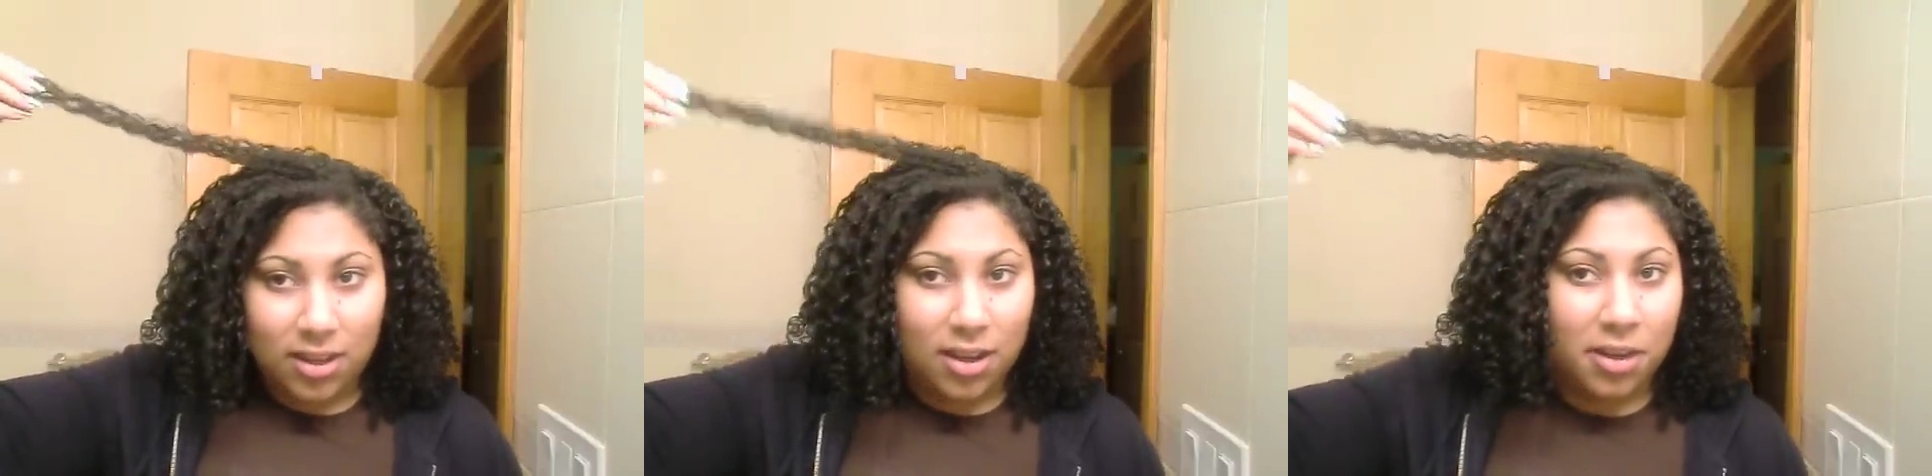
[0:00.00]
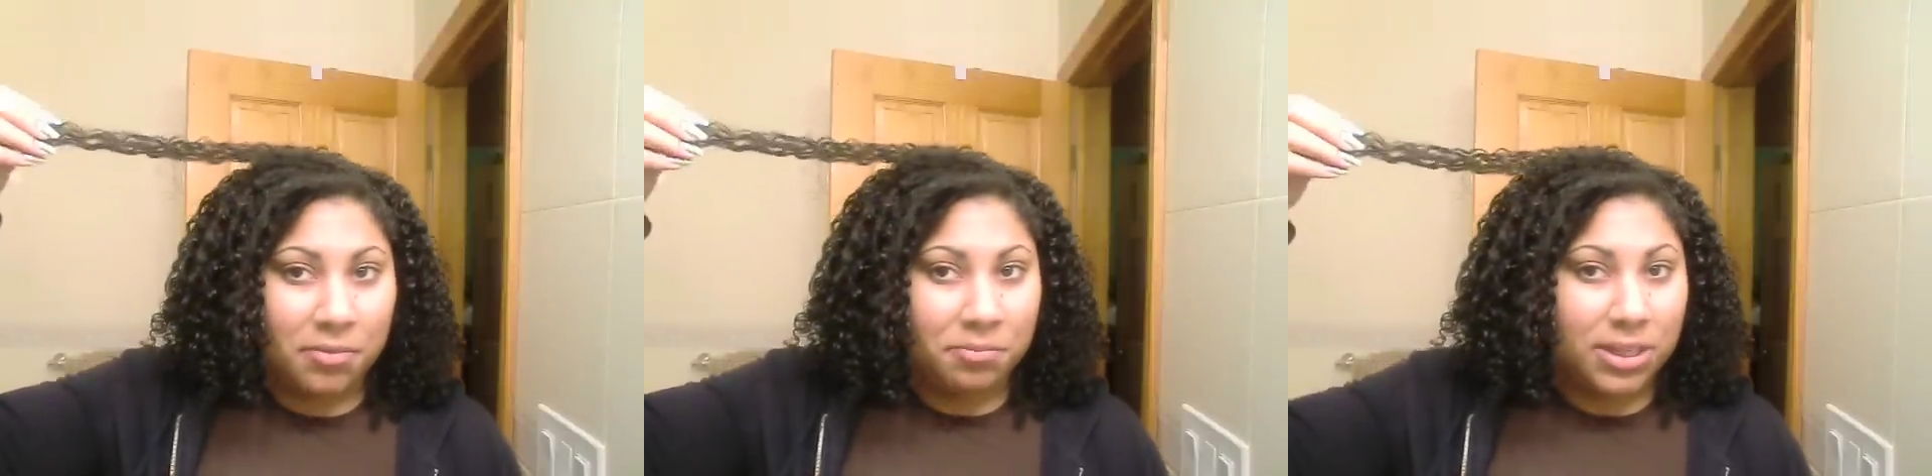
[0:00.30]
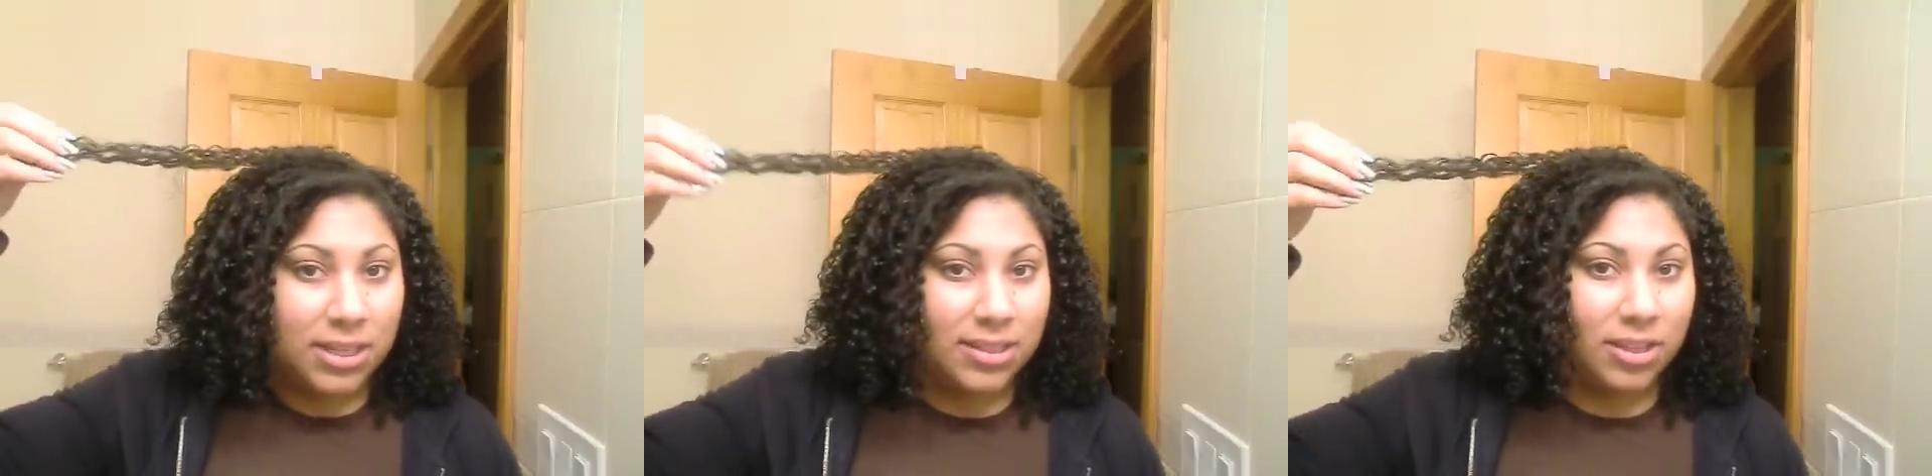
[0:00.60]
um,
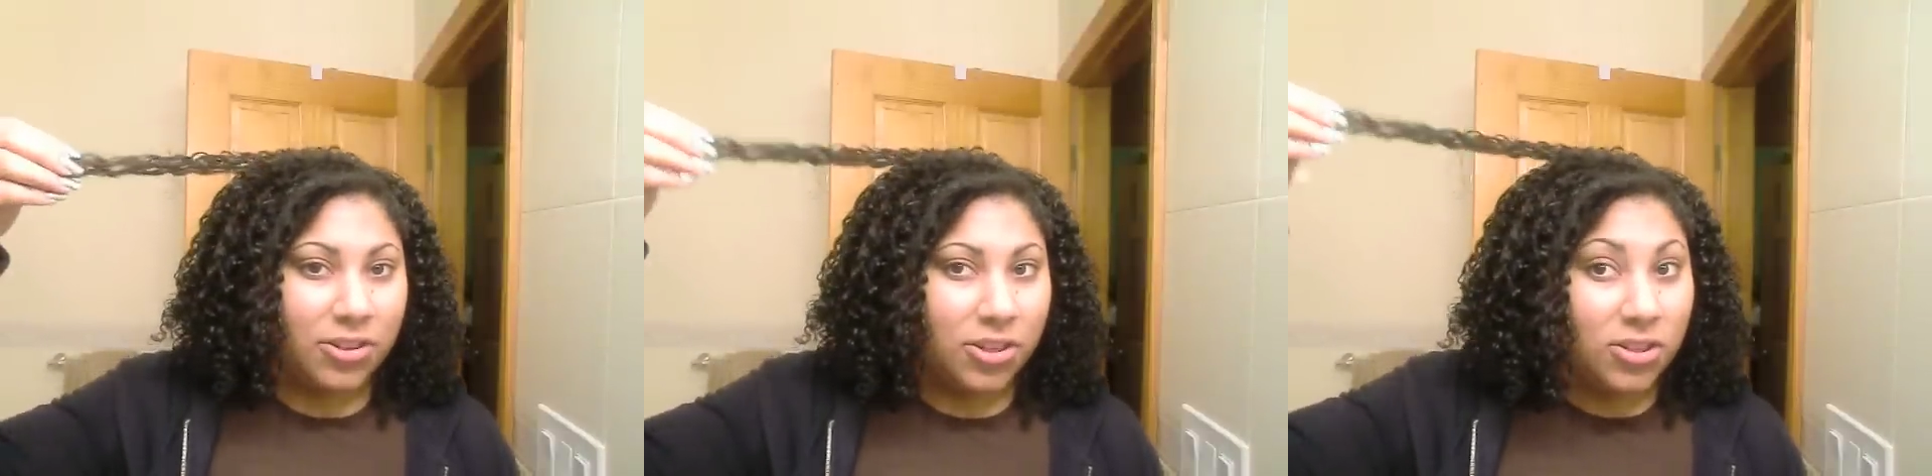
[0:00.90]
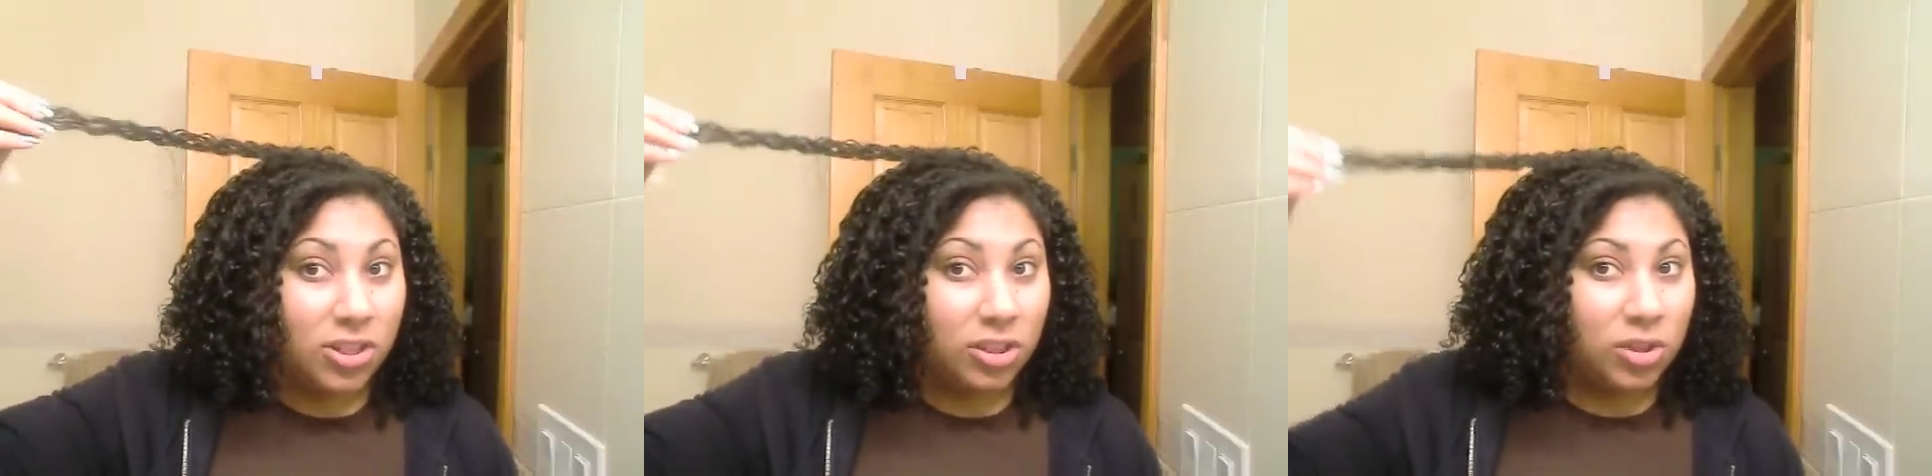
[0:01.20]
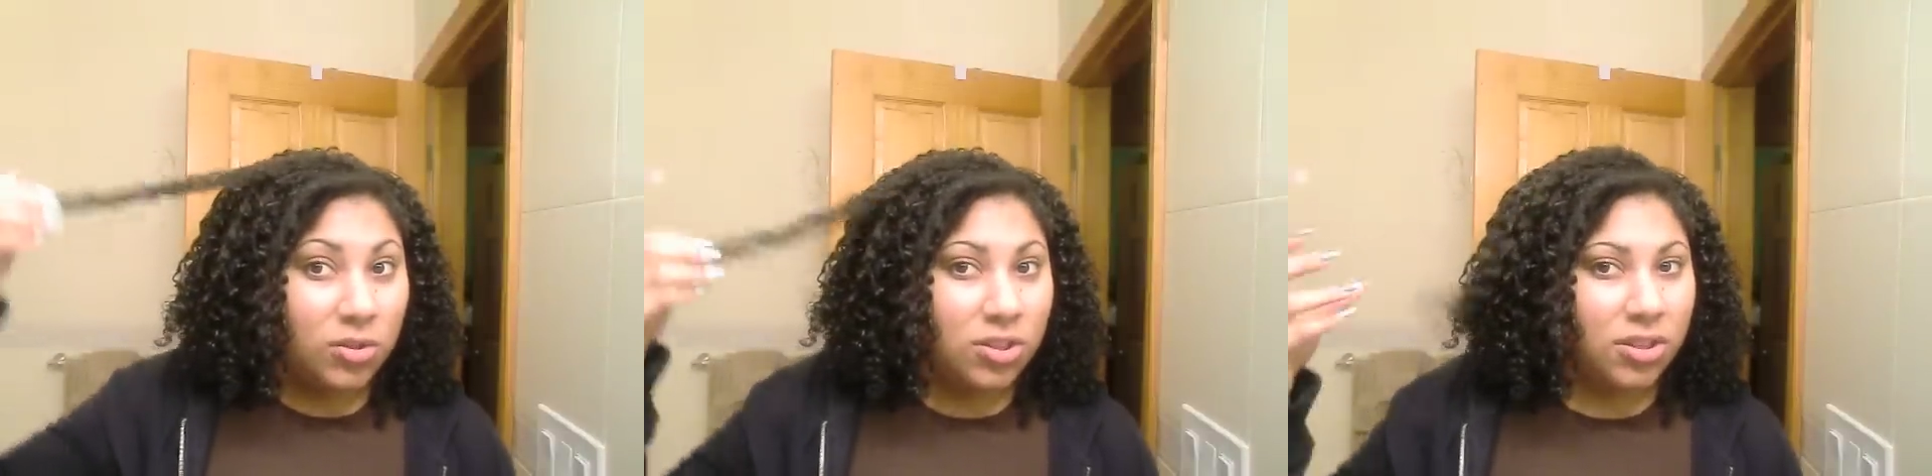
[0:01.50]
because the curls are
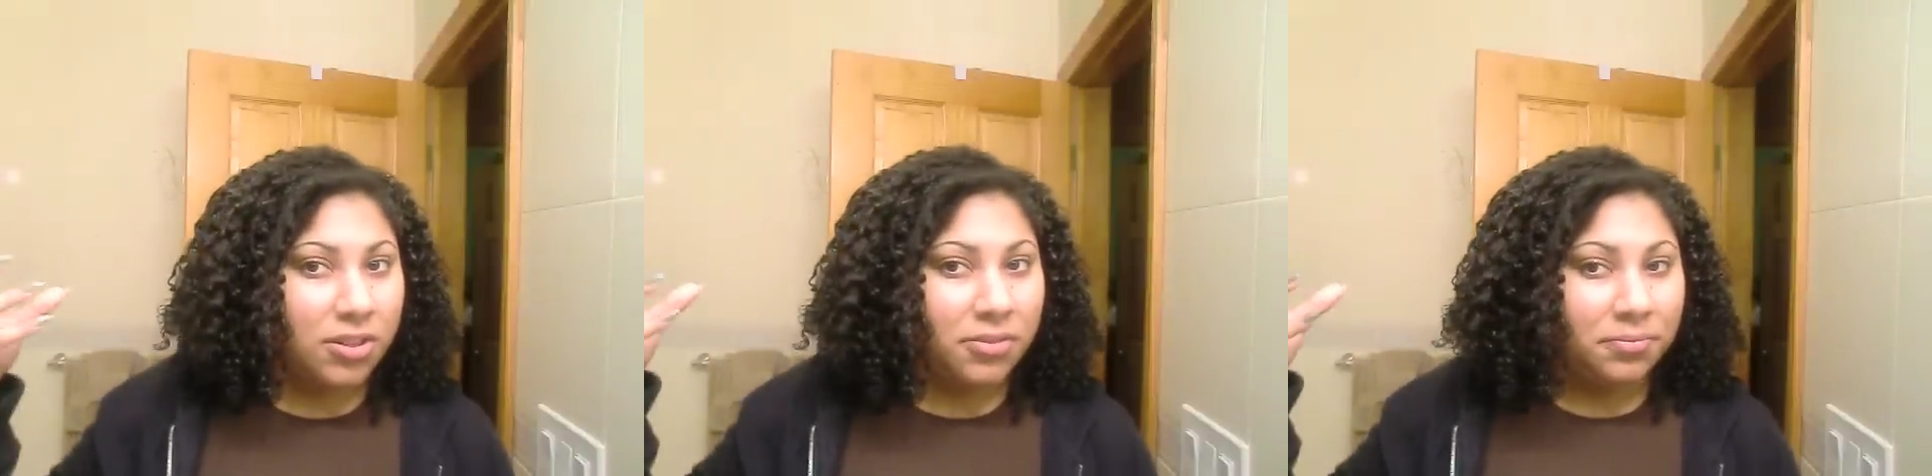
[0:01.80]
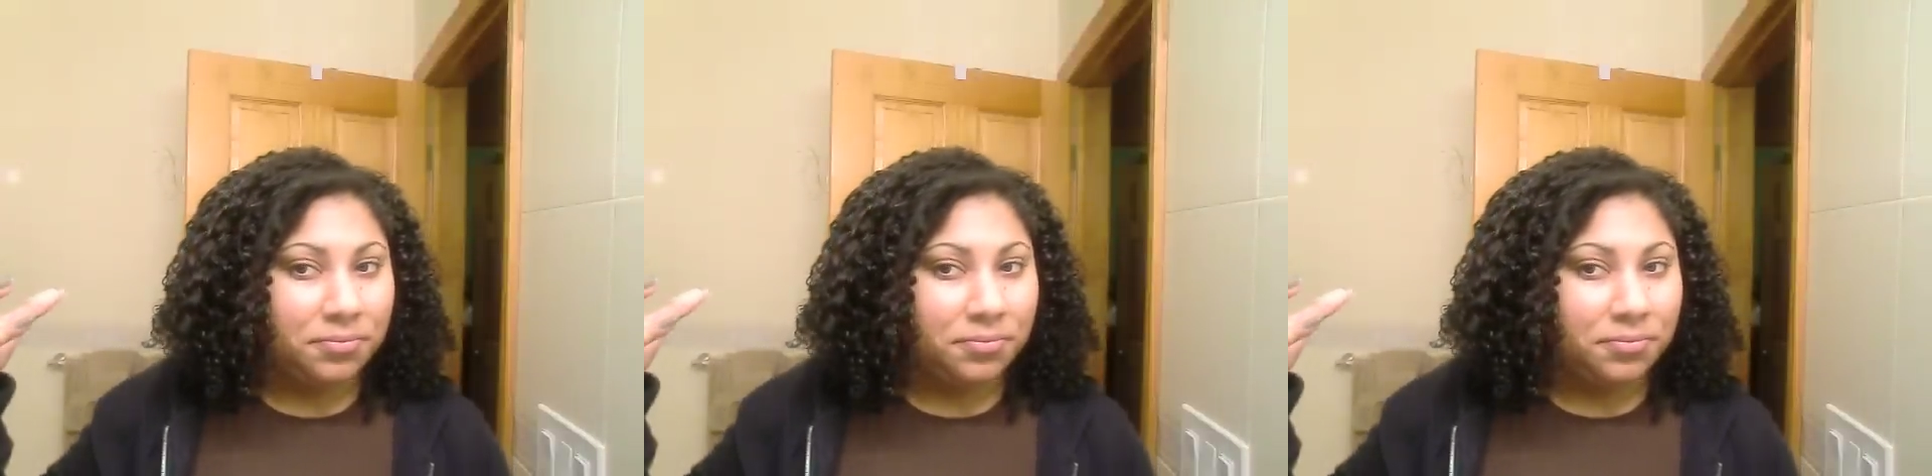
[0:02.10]
looser,